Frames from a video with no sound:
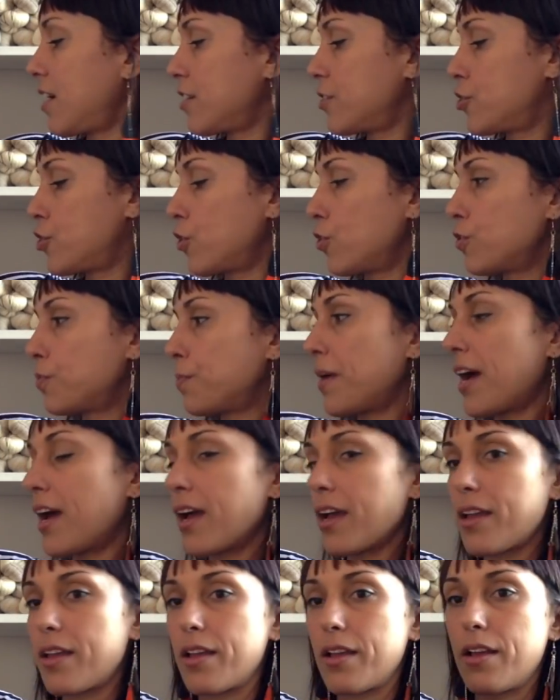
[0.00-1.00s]
tote
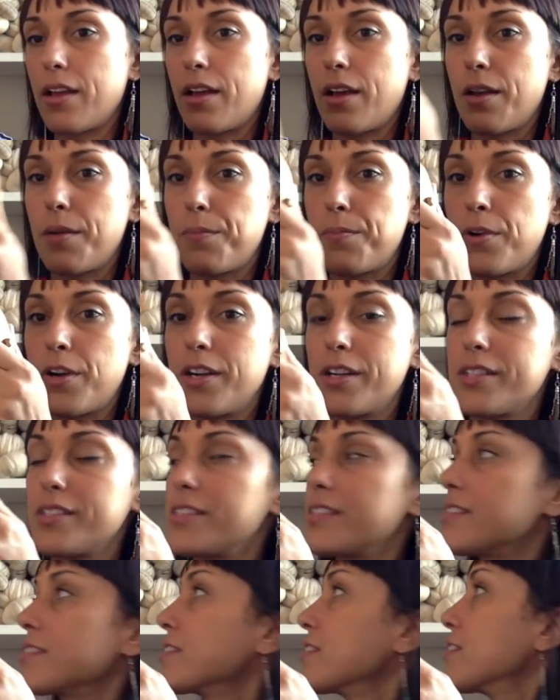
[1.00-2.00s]
bag
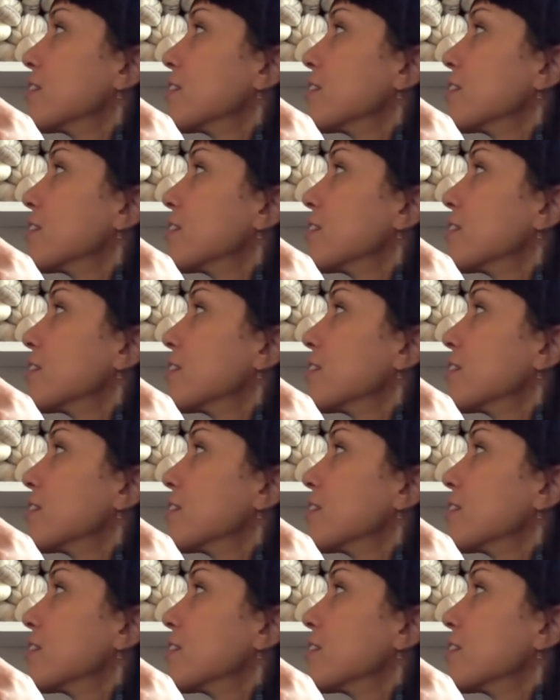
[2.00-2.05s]
purse